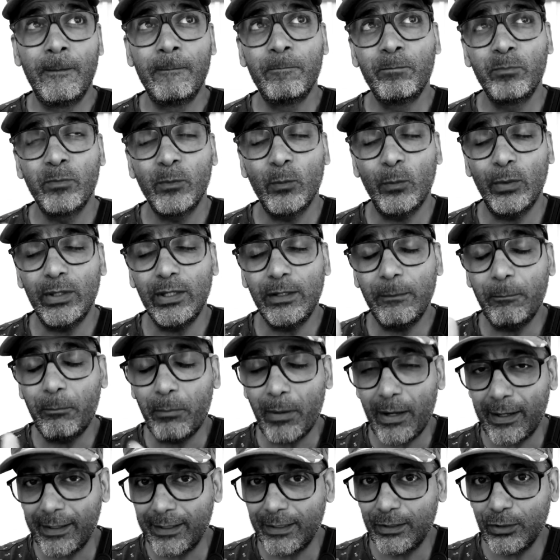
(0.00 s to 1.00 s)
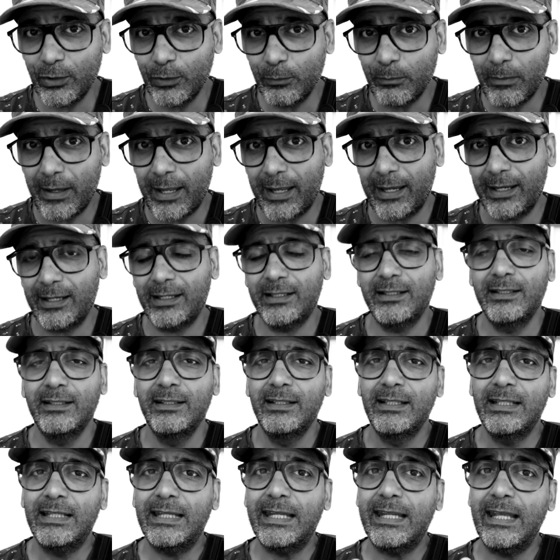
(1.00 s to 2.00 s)
when you buy a new Mac,
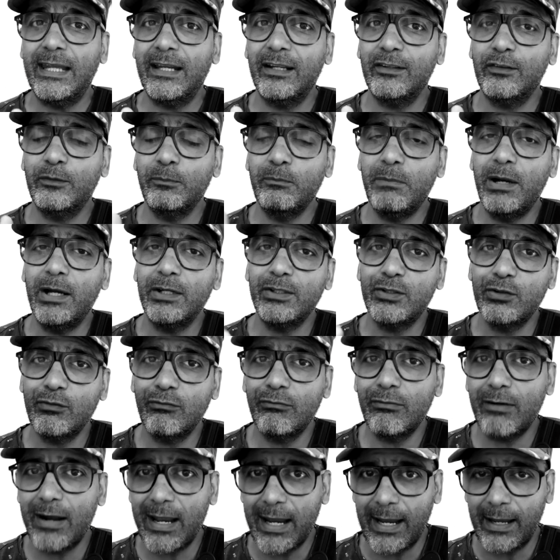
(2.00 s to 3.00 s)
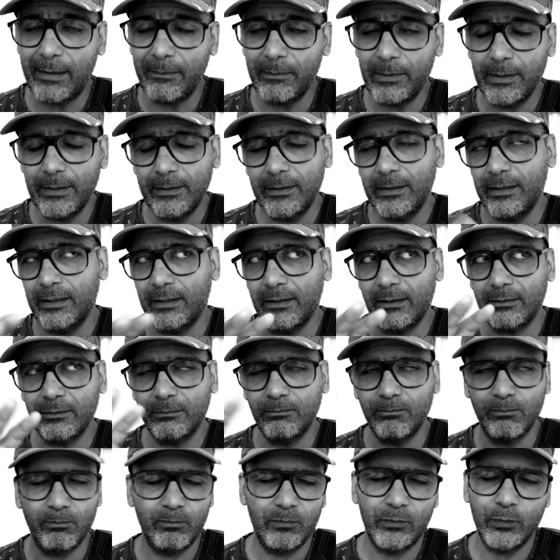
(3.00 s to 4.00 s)
get as much RAM, I'll
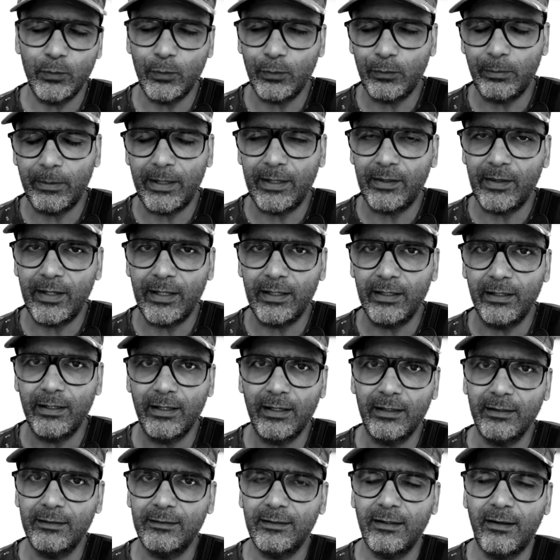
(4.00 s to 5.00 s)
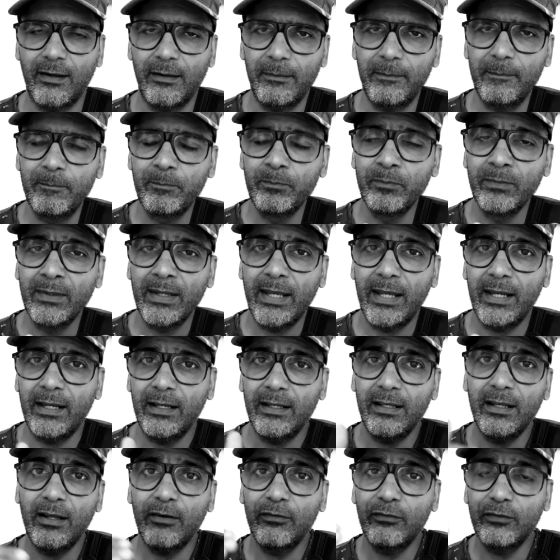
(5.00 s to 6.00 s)
talk about that another time, and
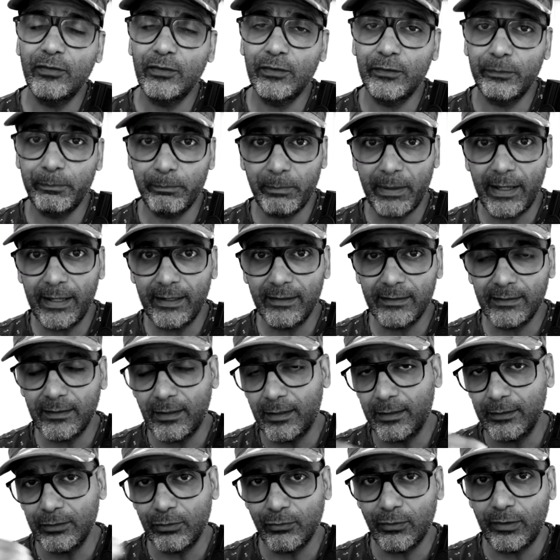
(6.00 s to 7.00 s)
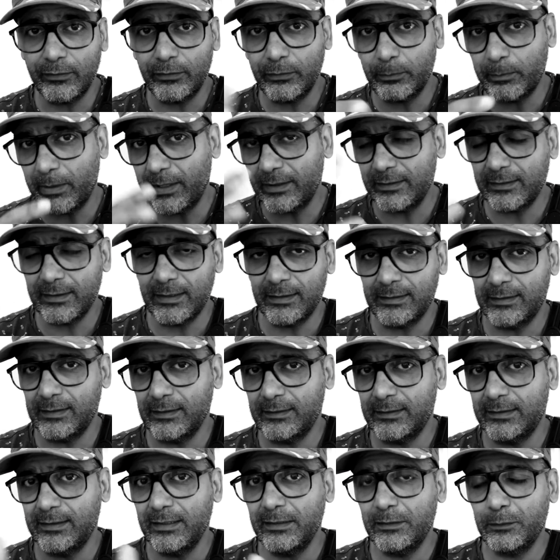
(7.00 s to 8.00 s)
enough space, hard drive space,
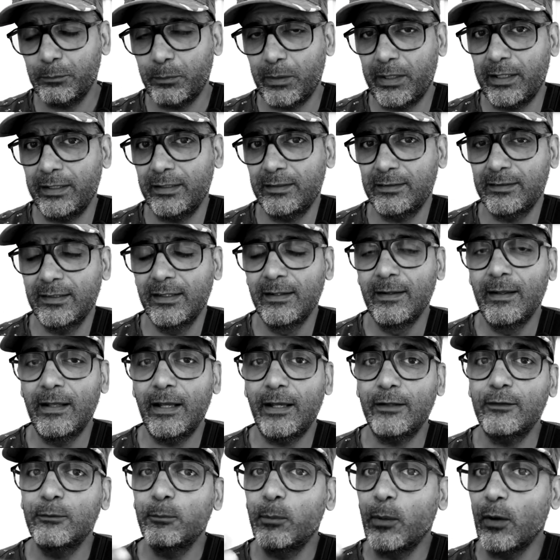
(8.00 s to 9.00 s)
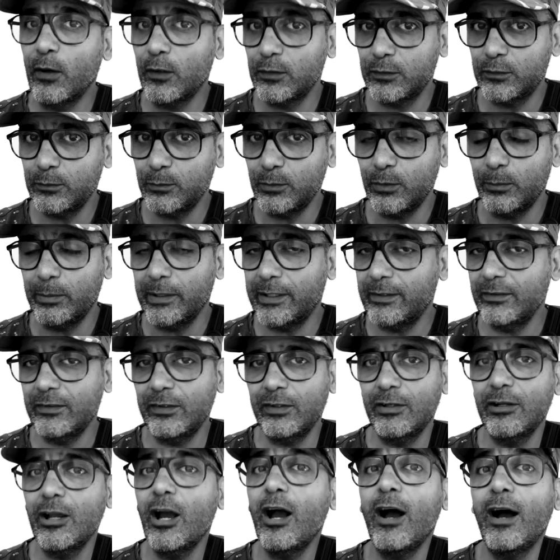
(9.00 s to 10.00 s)
SSD space, as possible, because
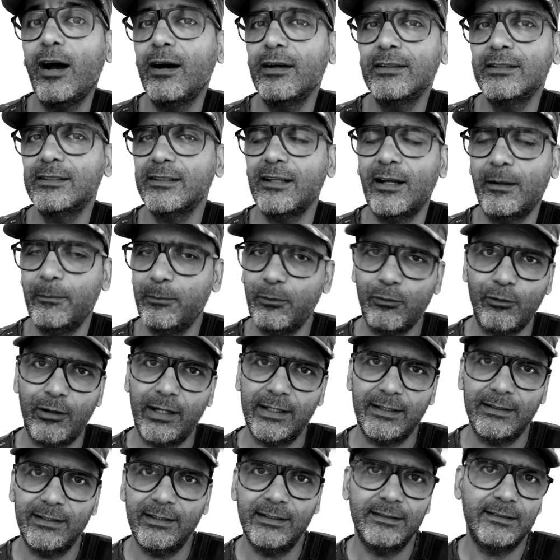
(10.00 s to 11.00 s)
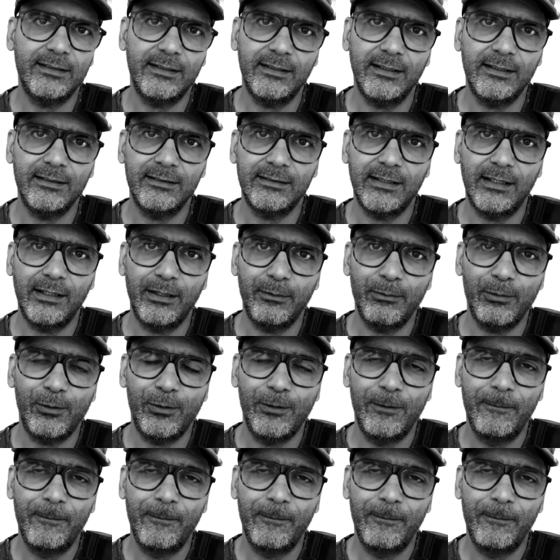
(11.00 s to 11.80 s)
you can't upgrade these things anymore.